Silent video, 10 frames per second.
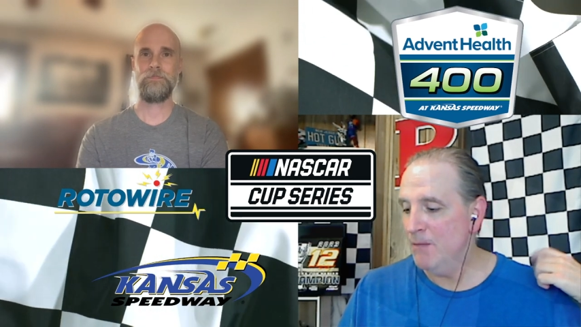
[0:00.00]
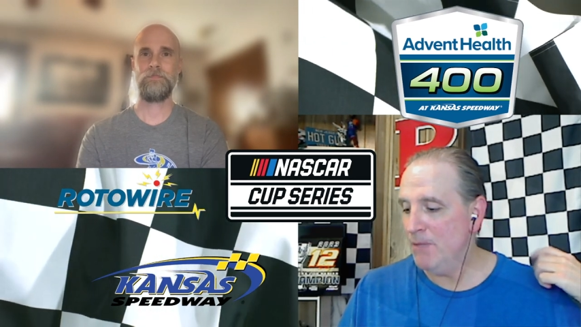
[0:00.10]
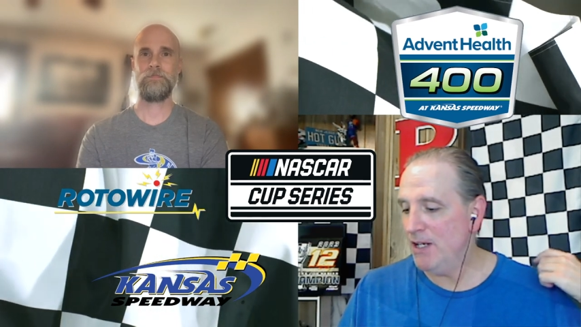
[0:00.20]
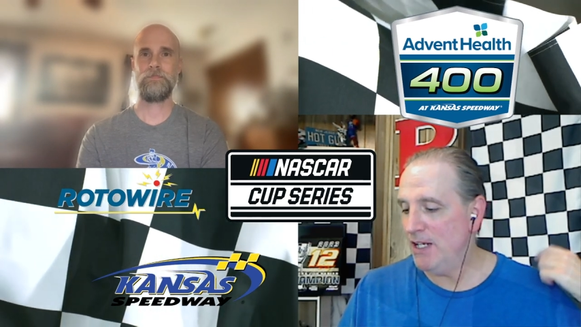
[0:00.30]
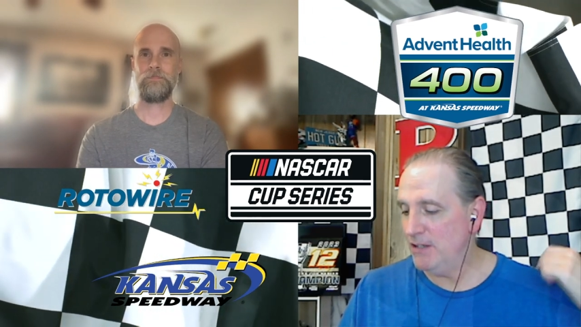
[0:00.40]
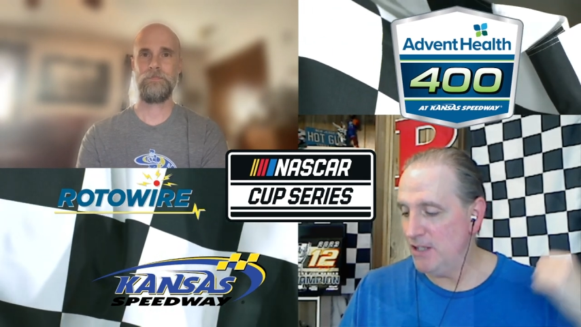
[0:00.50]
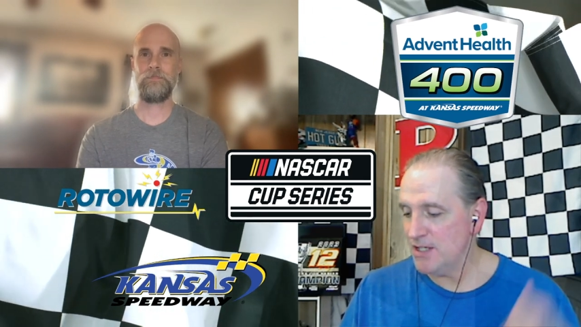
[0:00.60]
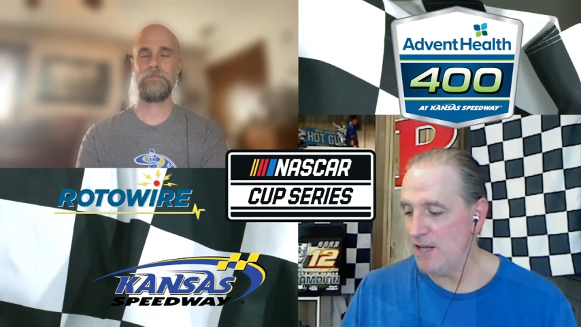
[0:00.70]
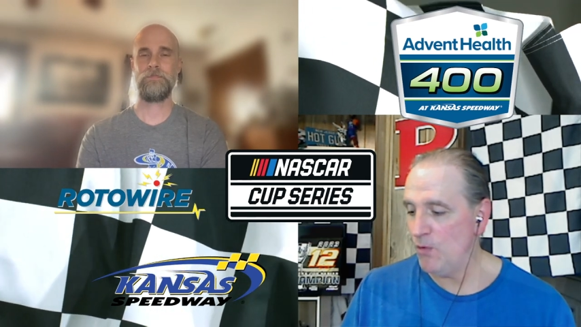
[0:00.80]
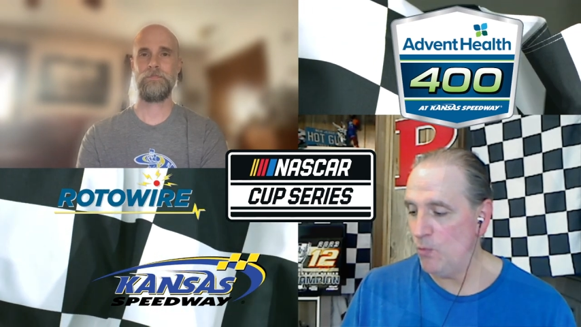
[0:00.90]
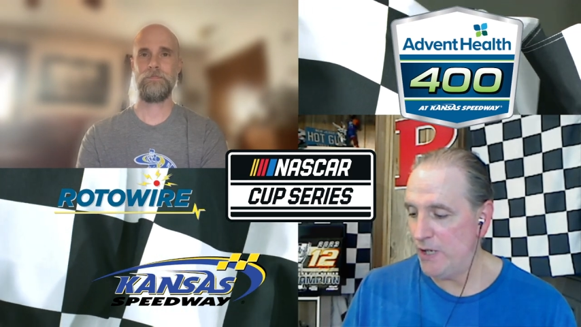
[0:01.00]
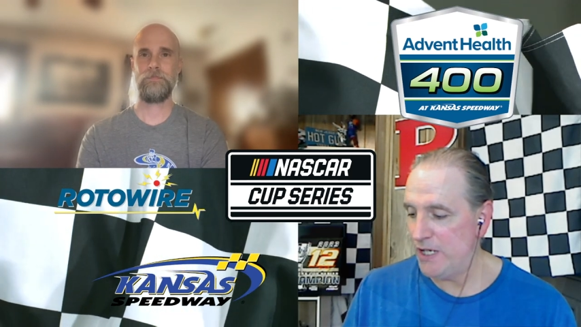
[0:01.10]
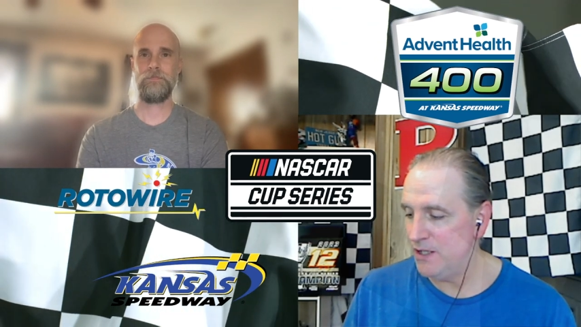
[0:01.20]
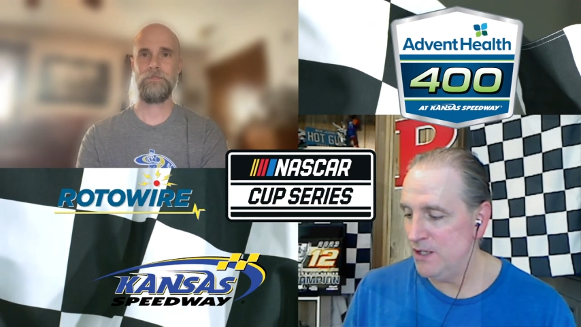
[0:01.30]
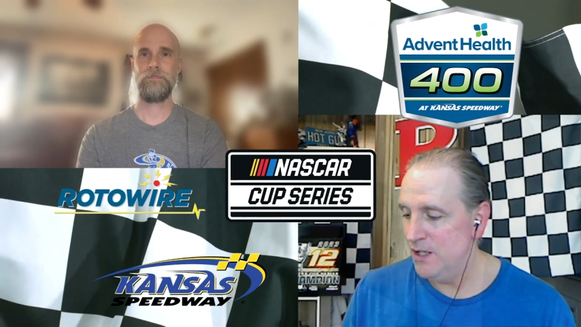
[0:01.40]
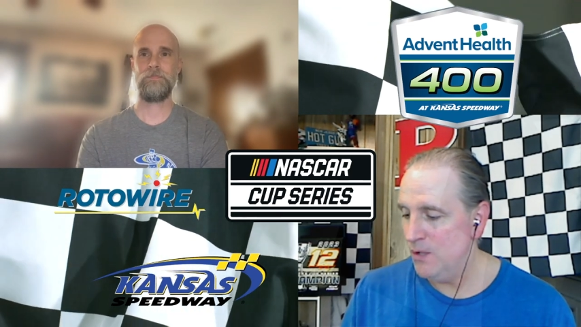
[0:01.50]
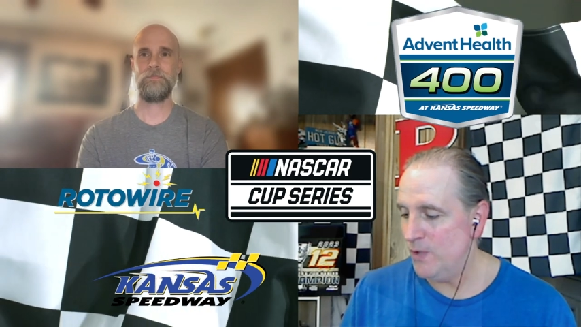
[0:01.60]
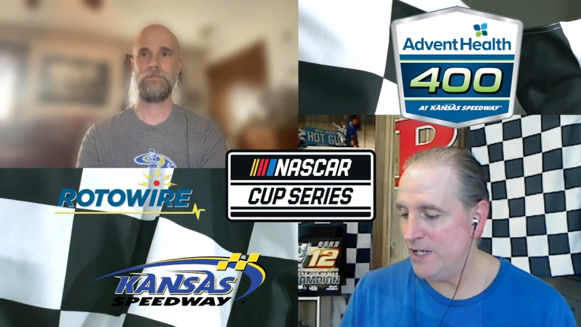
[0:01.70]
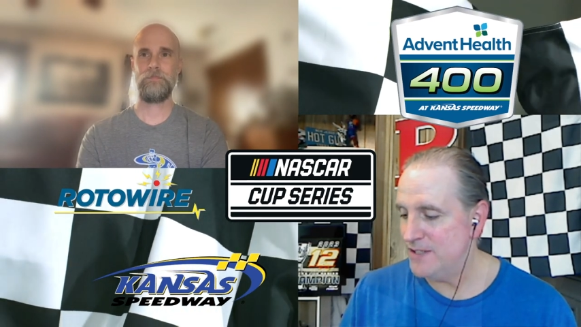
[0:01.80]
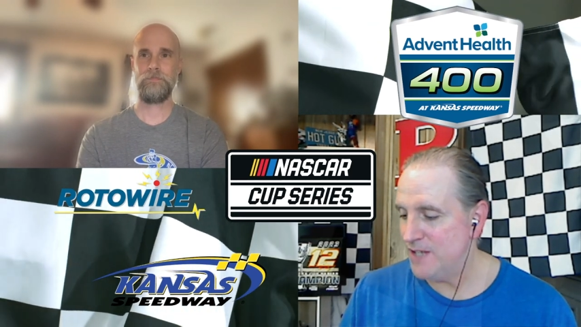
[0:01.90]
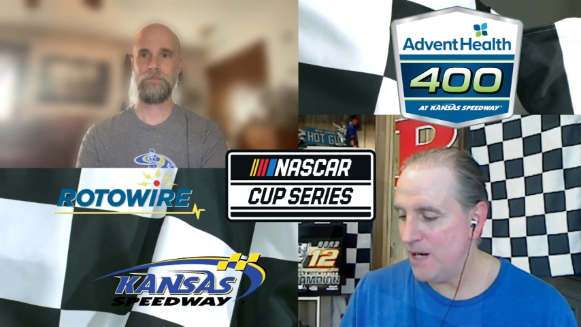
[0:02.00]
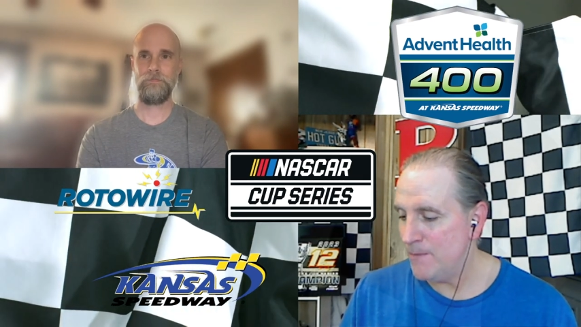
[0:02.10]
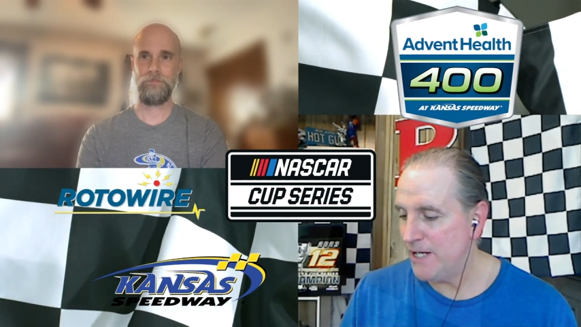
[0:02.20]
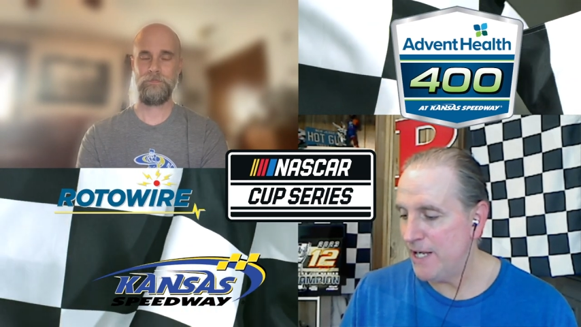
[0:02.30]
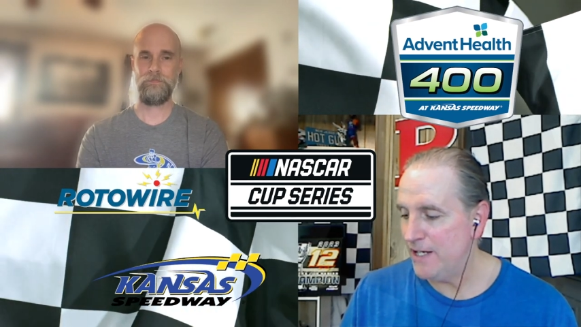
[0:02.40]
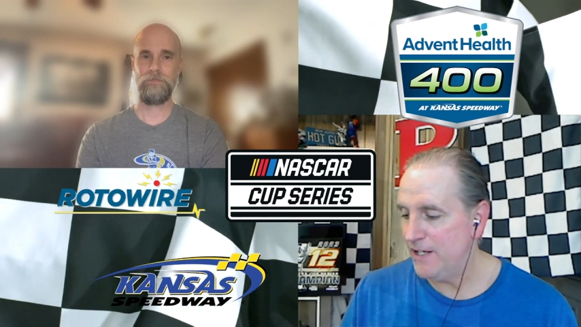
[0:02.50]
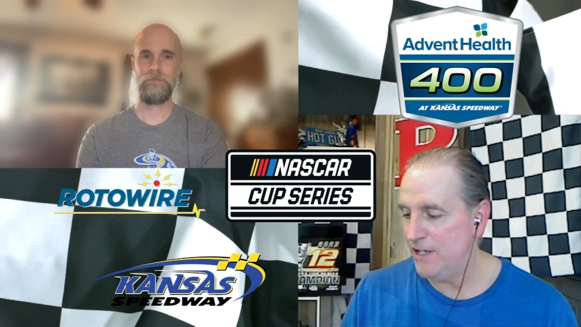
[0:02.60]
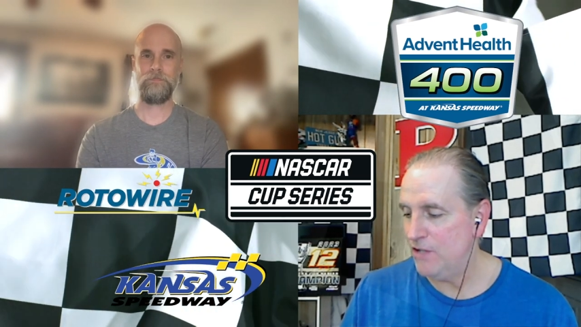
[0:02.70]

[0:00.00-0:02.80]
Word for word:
Speaker 1: But he does have a win when he dominated